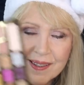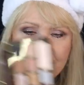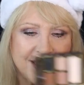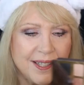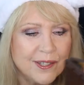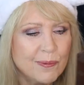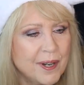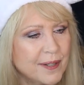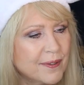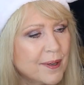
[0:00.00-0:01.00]
this is
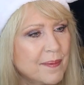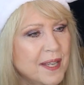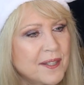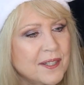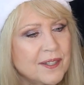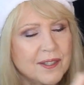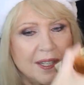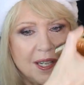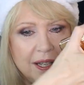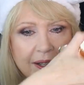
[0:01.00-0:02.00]
one of them, and this is
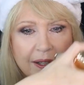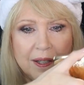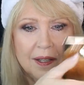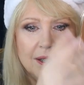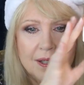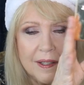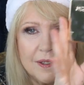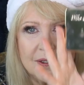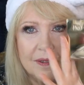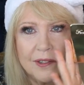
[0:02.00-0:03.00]
the
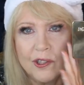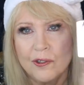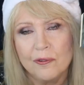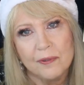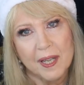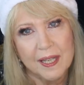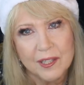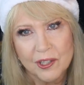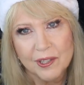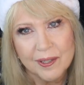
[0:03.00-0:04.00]
Too
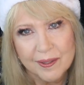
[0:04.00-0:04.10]
Faced